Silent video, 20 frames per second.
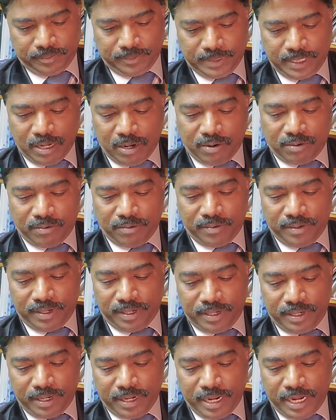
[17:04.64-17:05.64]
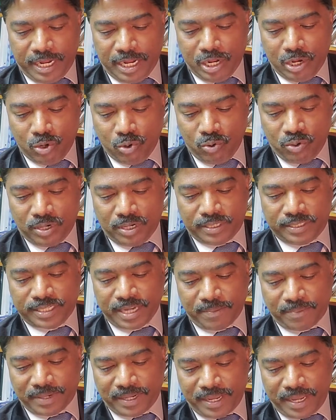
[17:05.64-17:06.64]
Now, in Luke
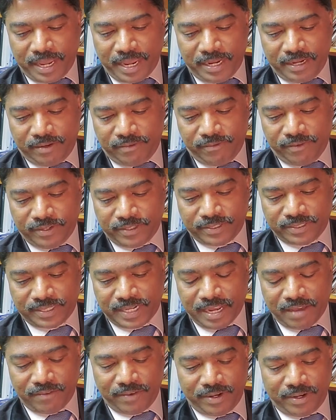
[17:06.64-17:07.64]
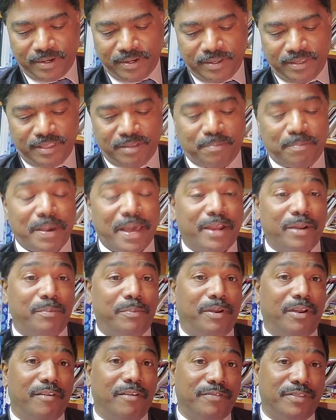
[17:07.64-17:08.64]
chapter 8, verse 11, the
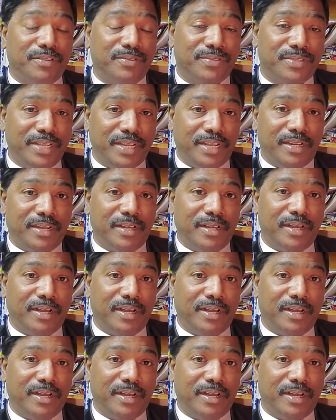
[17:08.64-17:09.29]
parable of the seed,